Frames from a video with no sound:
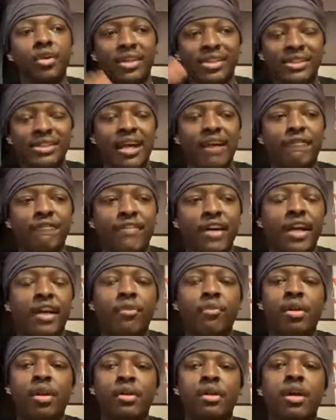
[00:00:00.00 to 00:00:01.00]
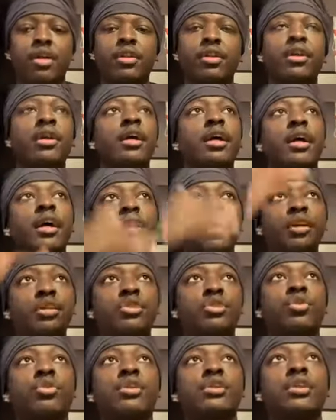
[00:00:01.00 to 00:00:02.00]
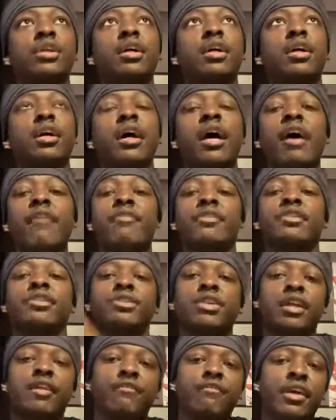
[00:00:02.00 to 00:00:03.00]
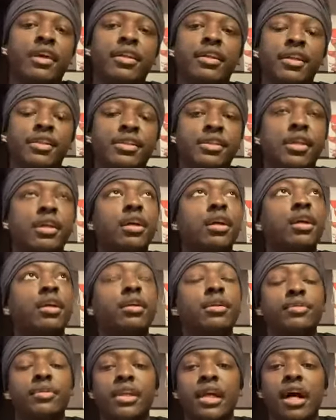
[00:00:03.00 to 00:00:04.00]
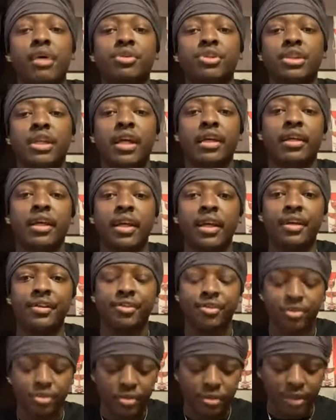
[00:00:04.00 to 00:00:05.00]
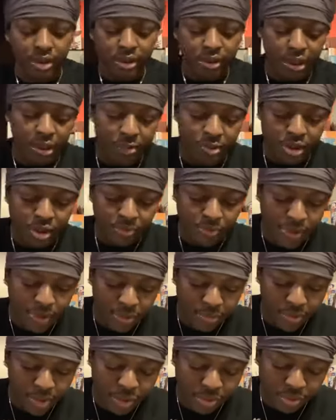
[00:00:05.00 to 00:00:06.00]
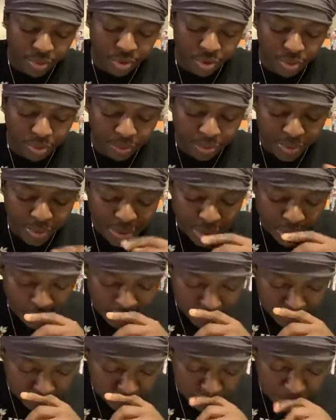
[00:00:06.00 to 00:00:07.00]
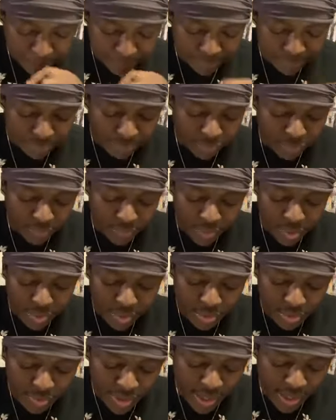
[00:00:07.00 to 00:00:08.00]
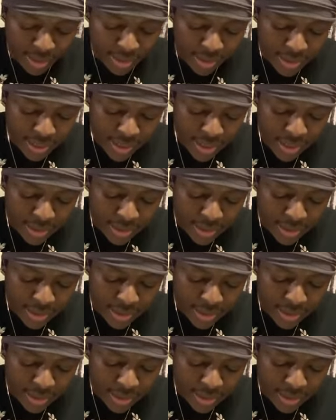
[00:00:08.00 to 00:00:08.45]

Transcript: going to stop fighting one another and look towards the uh, heavens and try to fight against uh, Yahawashi and the angels. You understand? We just read it. We just went through the precepts, right?